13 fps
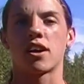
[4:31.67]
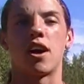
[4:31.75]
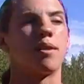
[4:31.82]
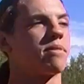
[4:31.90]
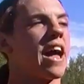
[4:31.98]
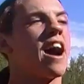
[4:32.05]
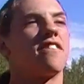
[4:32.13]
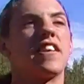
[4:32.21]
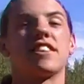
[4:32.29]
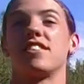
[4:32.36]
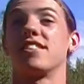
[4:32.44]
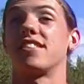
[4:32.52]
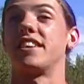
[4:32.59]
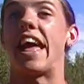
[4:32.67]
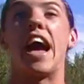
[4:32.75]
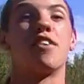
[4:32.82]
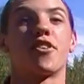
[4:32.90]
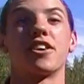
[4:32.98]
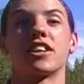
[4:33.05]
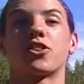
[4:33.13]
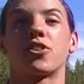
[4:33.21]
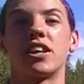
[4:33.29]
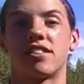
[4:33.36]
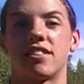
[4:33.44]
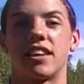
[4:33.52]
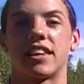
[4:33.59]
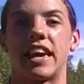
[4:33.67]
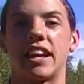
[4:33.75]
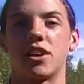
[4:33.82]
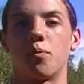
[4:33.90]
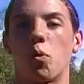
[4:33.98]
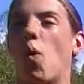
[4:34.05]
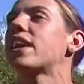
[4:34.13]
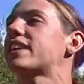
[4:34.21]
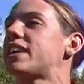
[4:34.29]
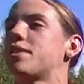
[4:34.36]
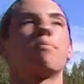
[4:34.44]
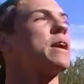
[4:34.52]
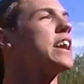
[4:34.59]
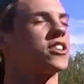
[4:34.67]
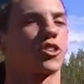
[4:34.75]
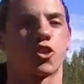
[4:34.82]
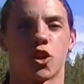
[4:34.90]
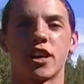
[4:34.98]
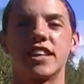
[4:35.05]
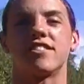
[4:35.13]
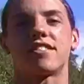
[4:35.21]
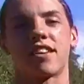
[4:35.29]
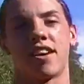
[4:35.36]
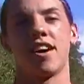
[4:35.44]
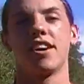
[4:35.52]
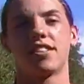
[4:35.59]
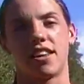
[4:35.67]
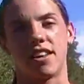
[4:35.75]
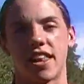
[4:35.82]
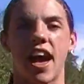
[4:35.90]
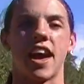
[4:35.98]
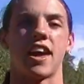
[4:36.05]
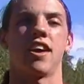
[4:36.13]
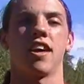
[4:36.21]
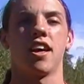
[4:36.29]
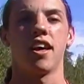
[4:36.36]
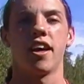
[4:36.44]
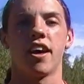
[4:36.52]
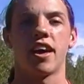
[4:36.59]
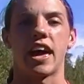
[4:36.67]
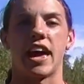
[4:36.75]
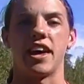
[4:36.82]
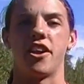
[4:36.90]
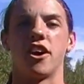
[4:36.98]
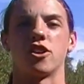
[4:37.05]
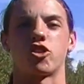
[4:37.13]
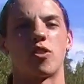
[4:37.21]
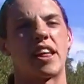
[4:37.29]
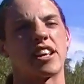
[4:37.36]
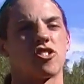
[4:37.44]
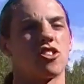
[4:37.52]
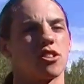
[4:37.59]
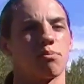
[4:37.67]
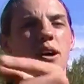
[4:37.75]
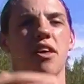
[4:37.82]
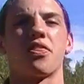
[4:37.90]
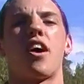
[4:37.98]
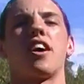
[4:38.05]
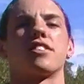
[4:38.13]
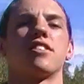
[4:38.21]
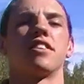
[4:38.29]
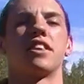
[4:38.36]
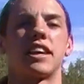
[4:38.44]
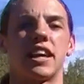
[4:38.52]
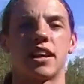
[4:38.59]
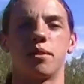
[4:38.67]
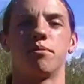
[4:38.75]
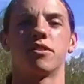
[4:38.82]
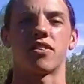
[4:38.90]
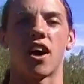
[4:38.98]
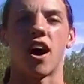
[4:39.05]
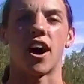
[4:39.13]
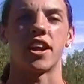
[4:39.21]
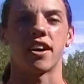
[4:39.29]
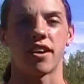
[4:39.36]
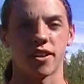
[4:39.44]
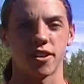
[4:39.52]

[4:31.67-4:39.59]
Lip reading: Come down. This is an ever-increasing kingdom. What can be increased today? And so that's just my thoughts on the kingdom of God.